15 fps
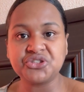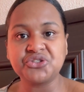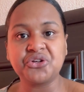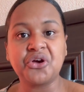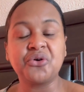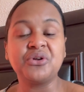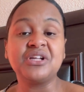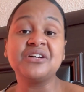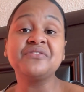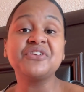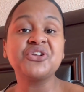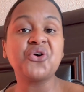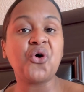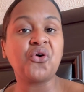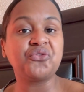to go live in
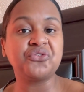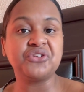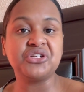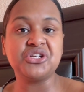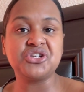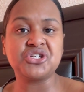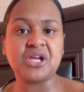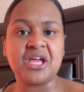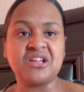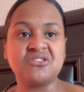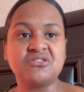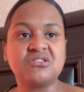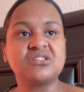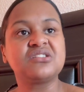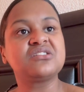an orphanage and
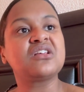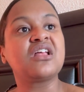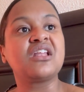just